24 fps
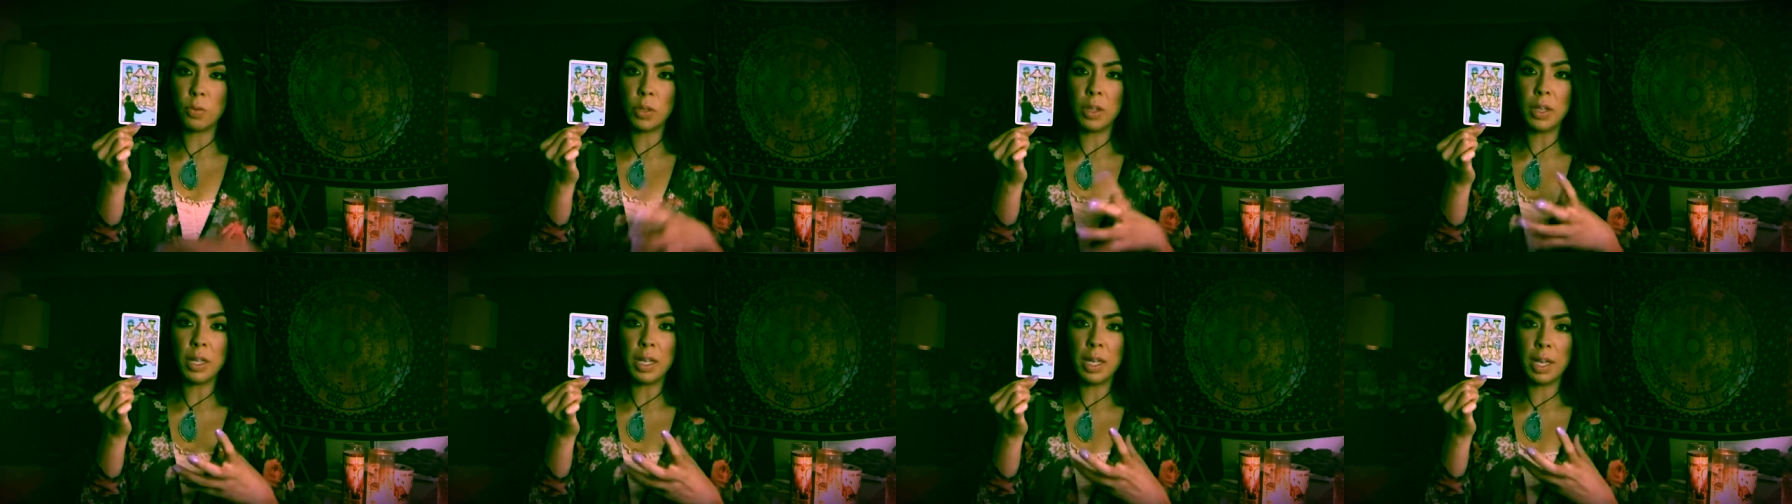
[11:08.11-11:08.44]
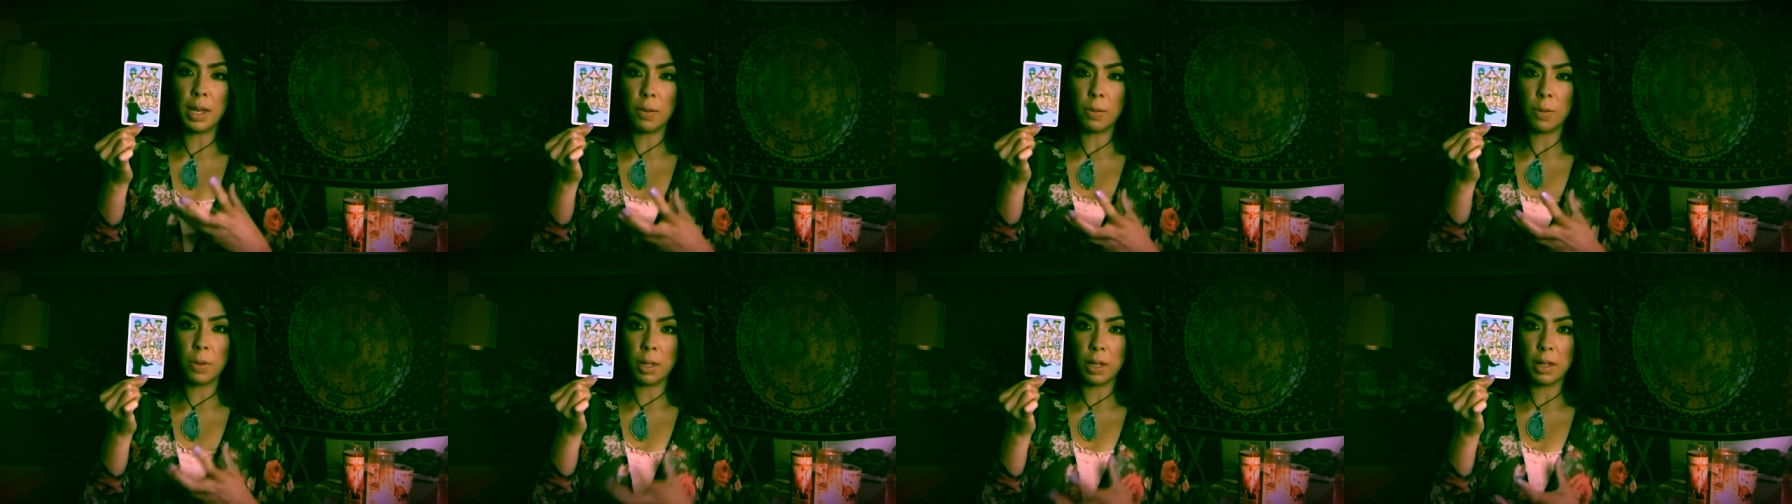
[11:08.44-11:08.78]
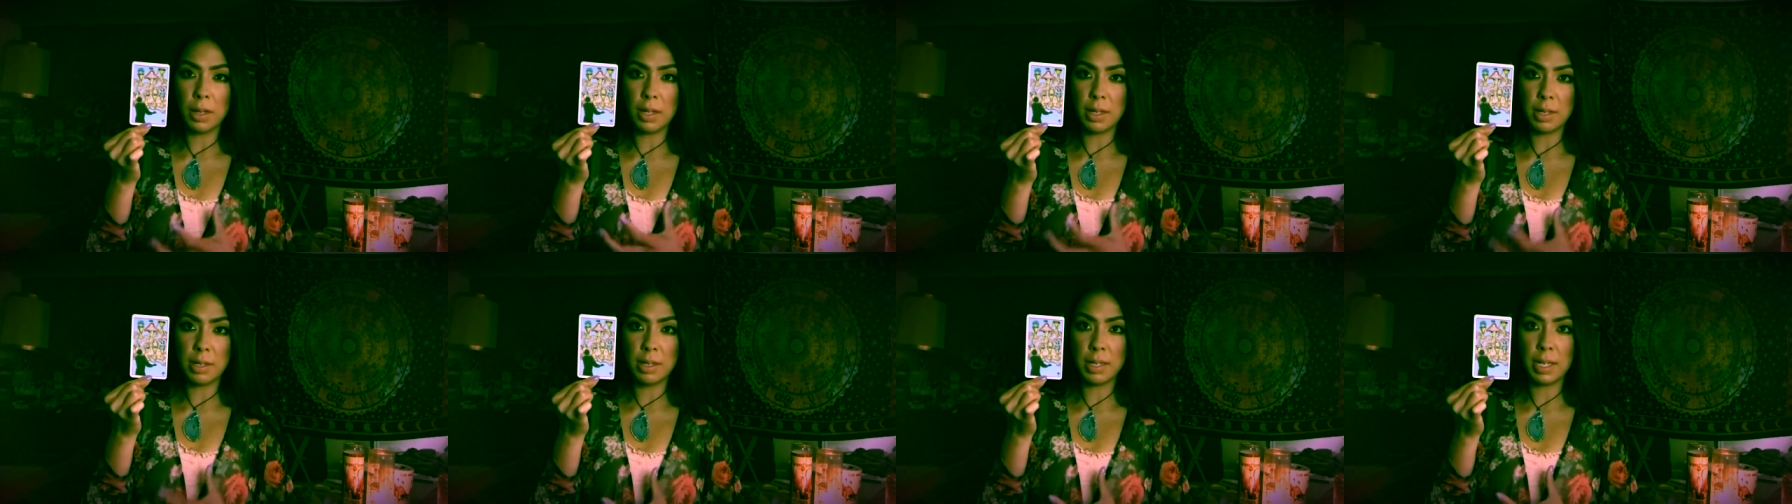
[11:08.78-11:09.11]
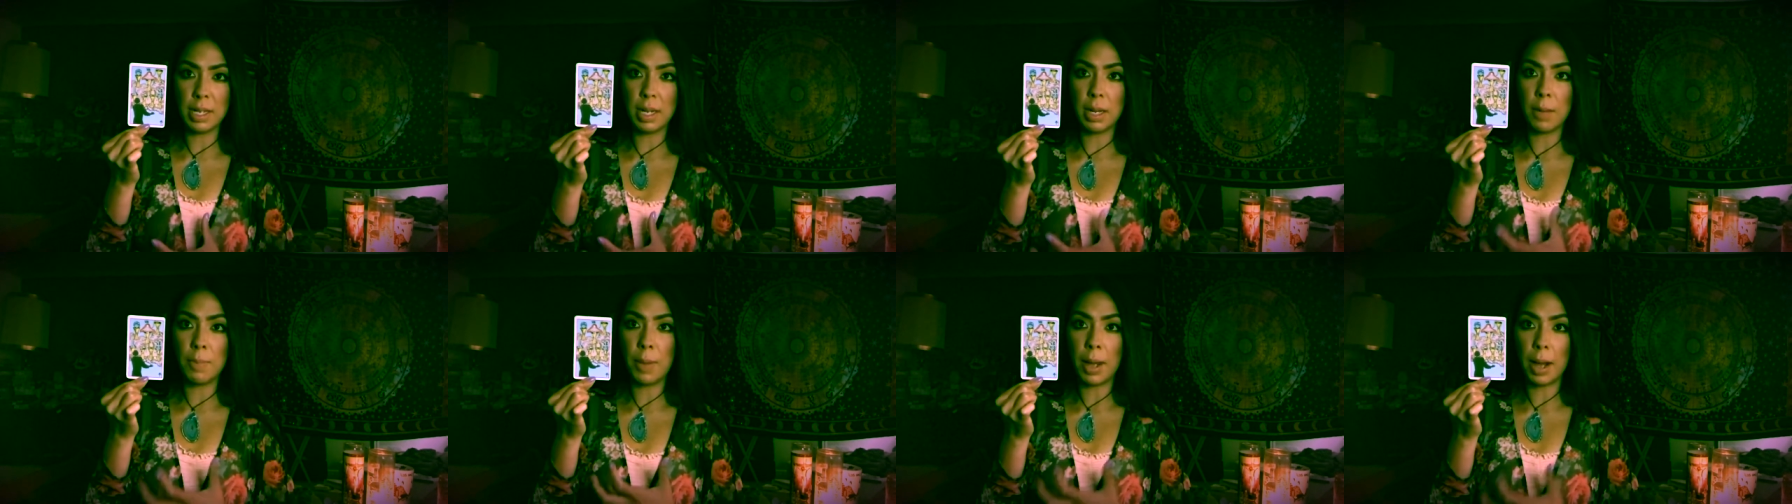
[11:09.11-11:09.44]
really get
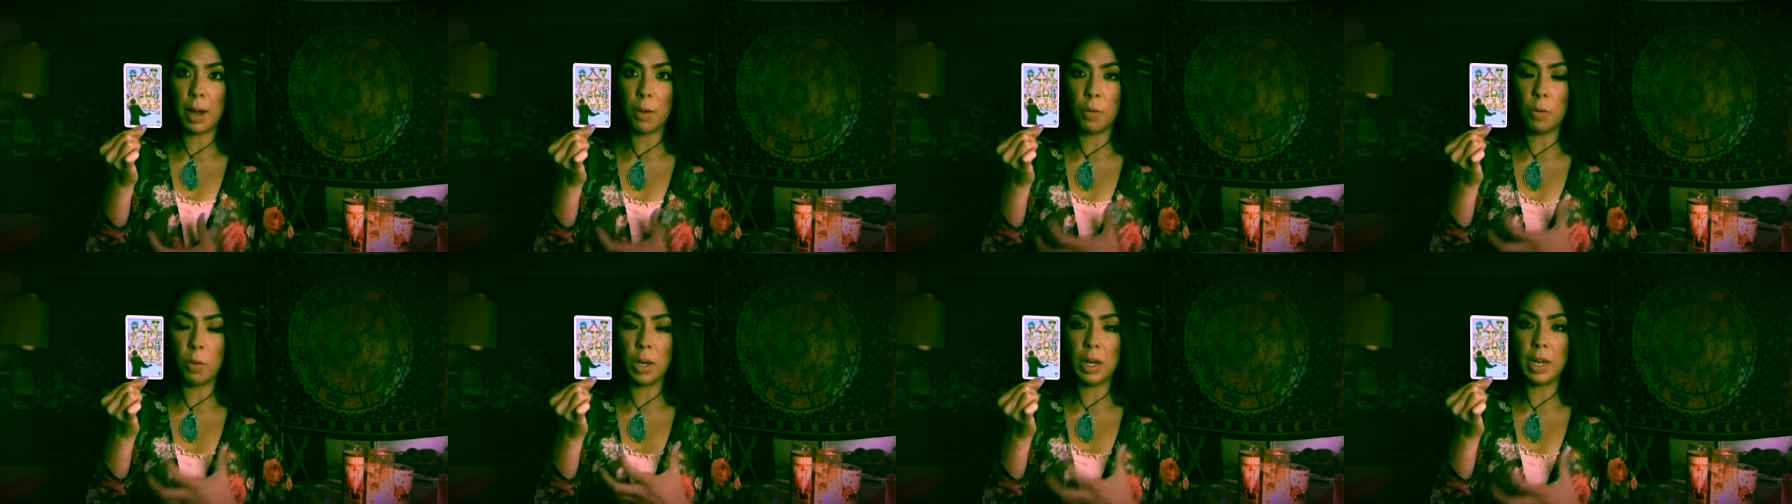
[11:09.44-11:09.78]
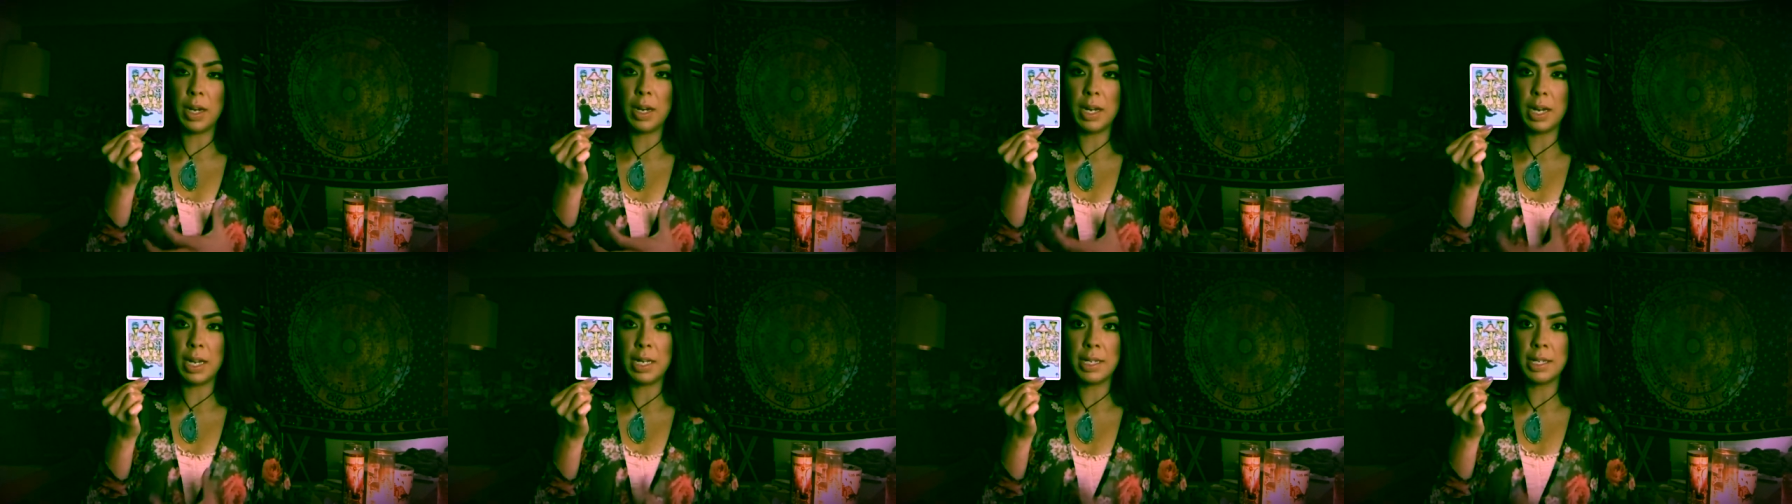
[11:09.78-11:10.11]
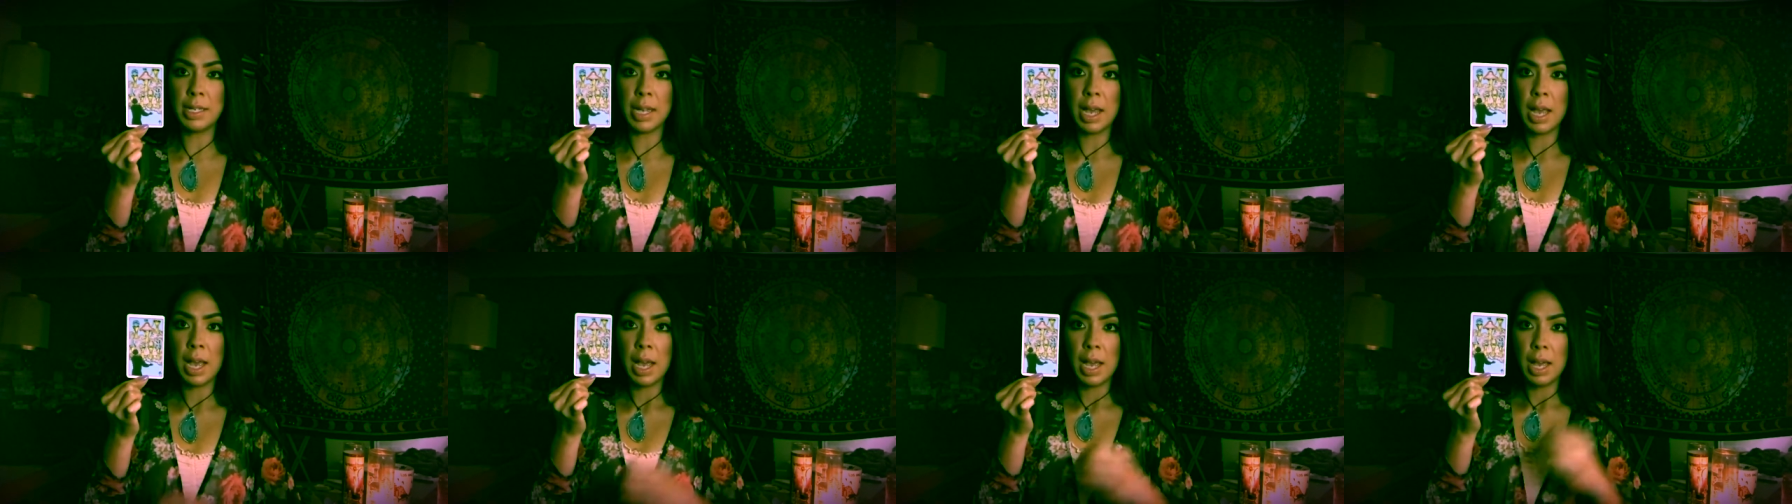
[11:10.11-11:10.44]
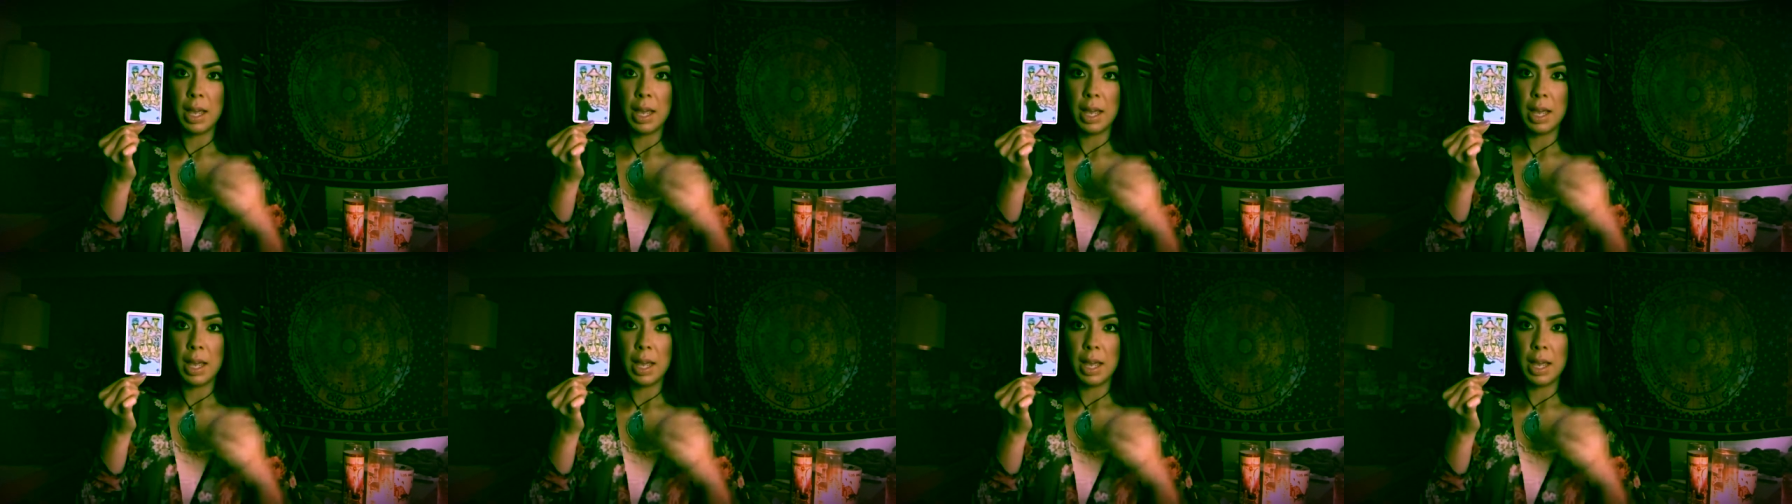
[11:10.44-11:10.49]
realistic about what it is